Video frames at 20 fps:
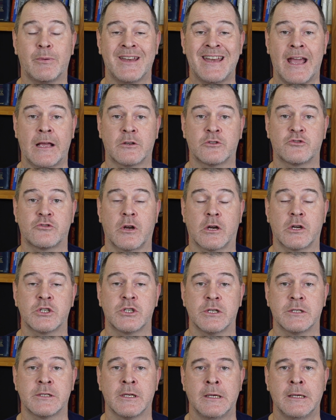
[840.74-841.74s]
neck
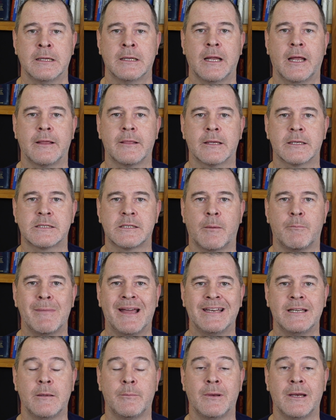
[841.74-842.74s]
structures like the
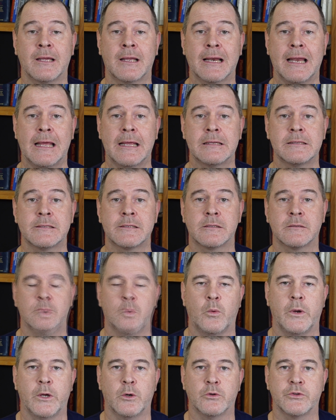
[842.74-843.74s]
submandibular glands.
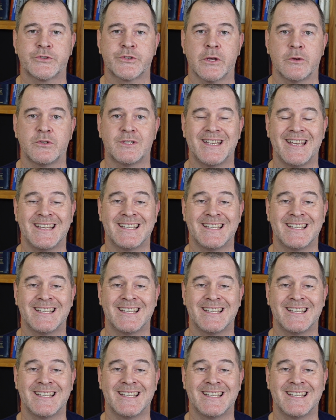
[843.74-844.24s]
We also see